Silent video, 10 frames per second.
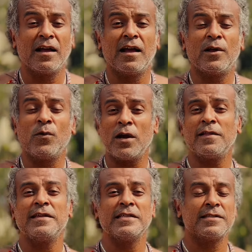And what are
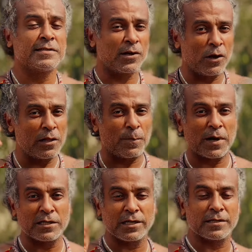these? These are all the
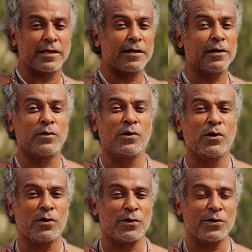pashas that get thrown
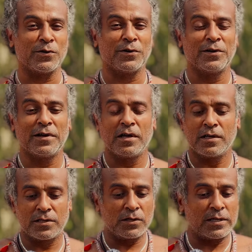onto you.
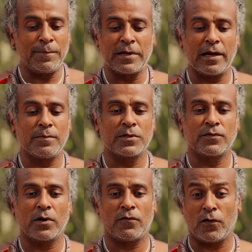So sometimes
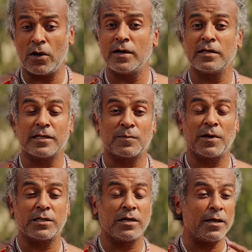for foreigners
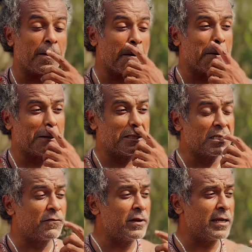especially,
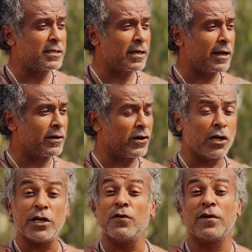this feels like
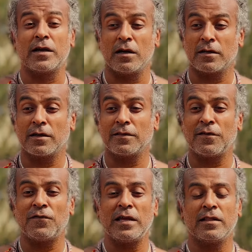really difficult. They
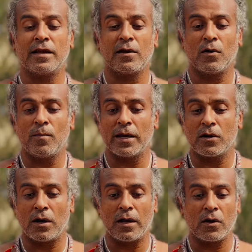feel that, oh my
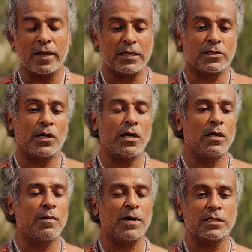God, how can I
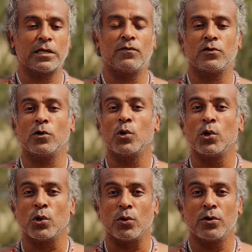surrender myself to a
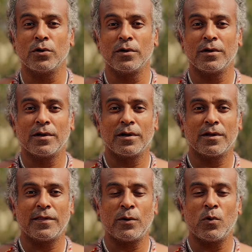Guru?
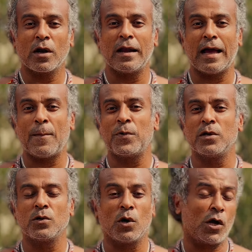Then what will happen
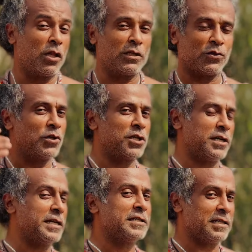to all the social
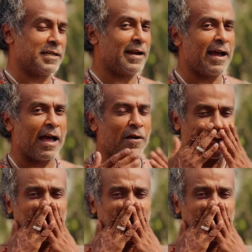teachings that I have?